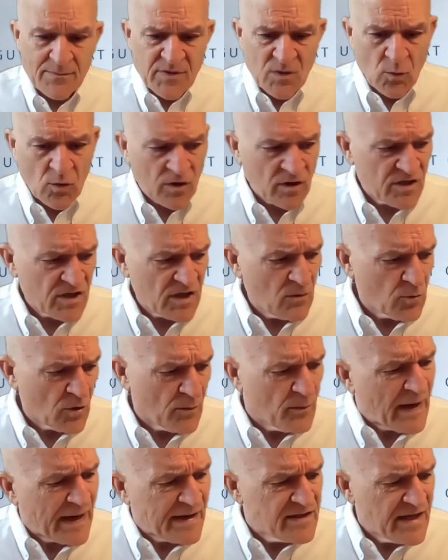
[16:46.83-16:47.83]
But we're, we're
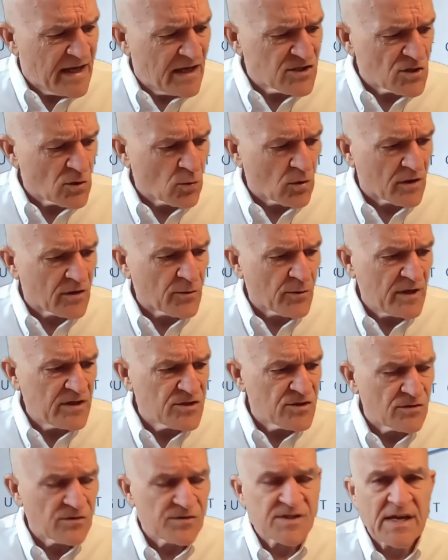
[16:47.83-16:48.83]
by nature, we're
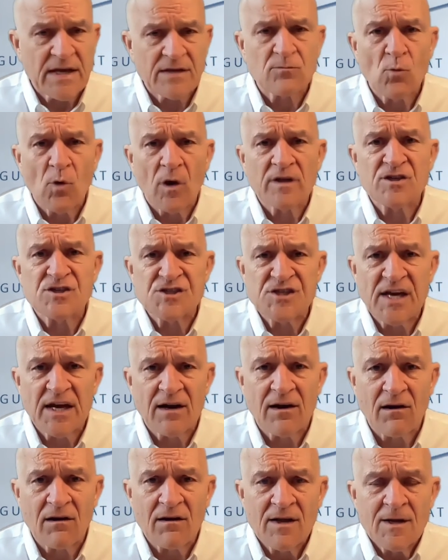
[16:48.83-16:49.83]
creatures that want to
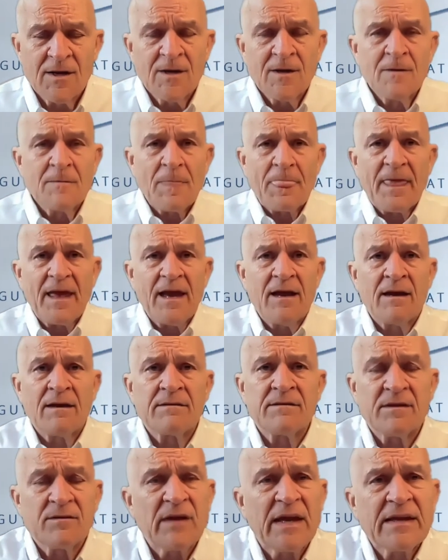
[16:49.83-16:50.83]
share.
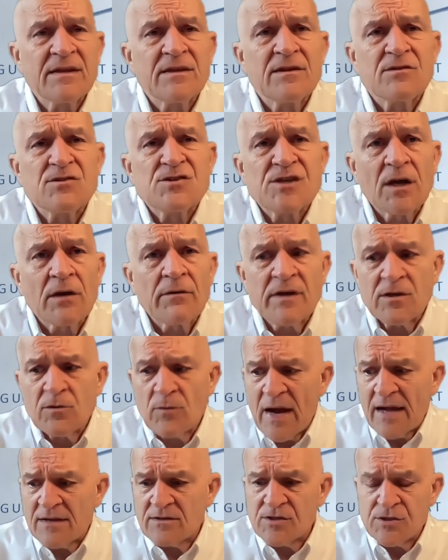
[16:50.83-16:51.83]
And in sharing
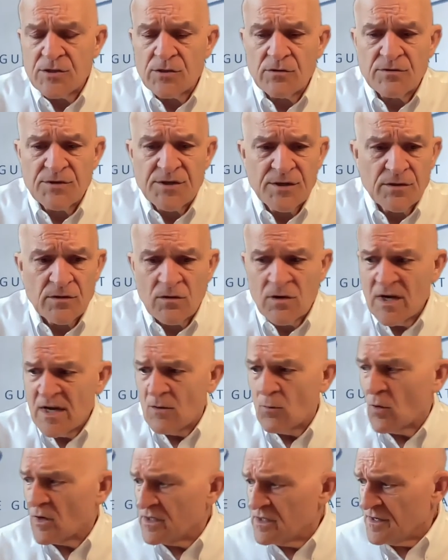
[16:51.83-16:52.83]
gratitude too,
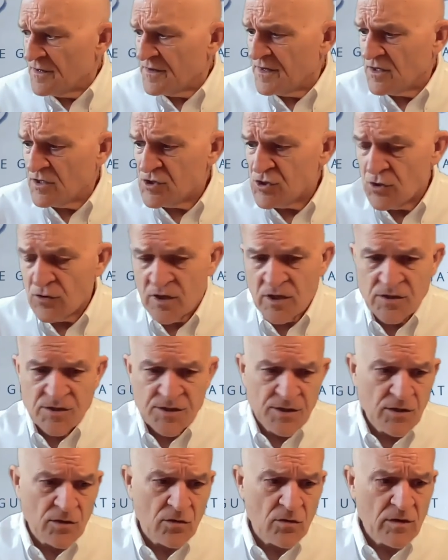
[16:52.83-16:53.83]
one of the things you can
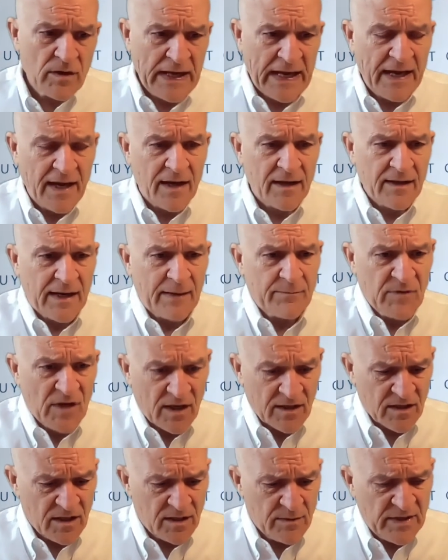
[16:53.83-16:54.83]
do, and I'm
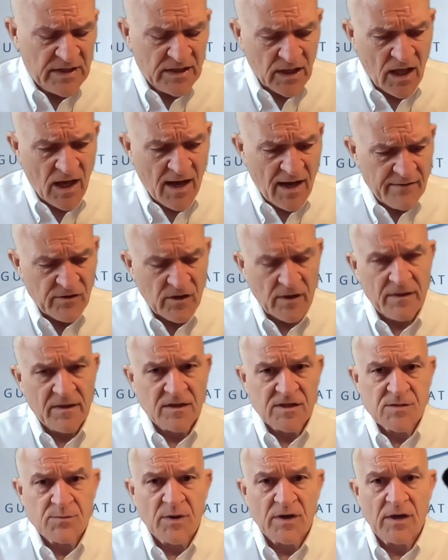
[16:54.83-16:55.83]
not going to be live on
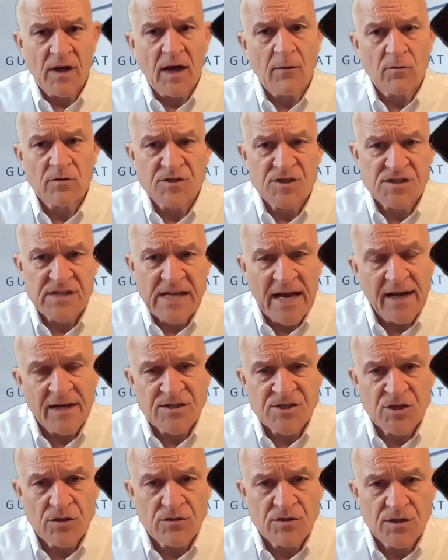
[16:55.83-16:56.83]
this, but I will just
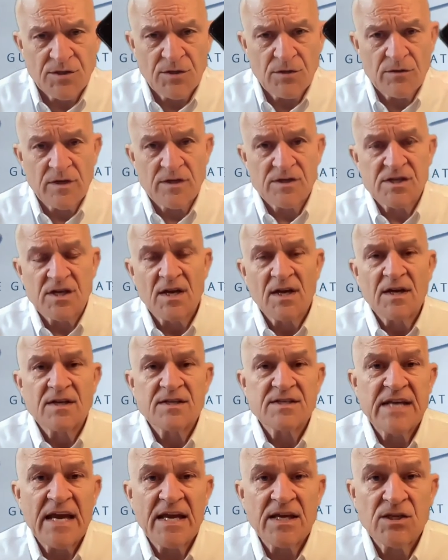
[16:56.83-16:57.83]
ask you to do this.
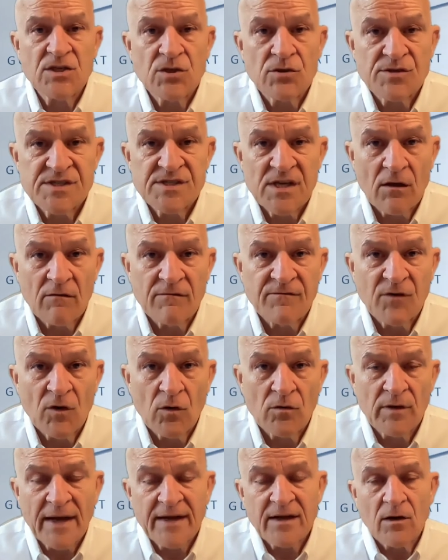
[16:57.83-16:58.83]
Take your cell
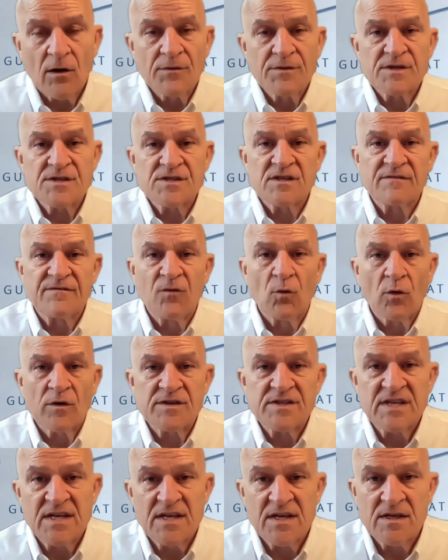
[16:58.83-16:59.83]
phone. I call this the four
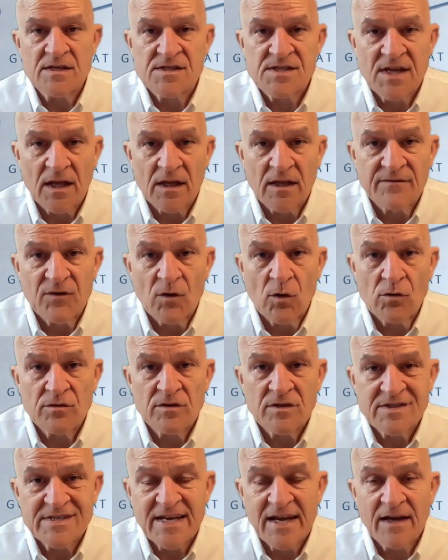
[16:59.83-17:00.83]
T's:
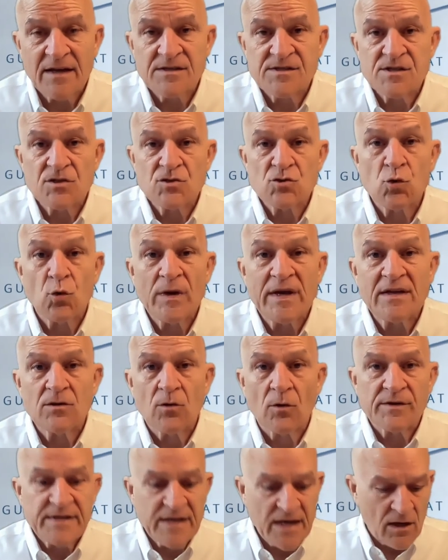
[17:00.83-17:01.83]
telephone, text, tweet,
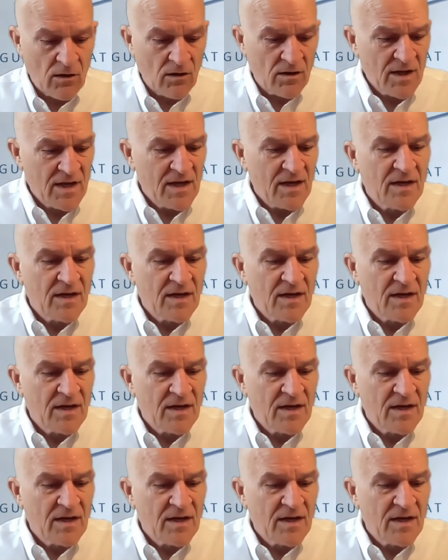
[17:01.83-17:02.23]
or tell.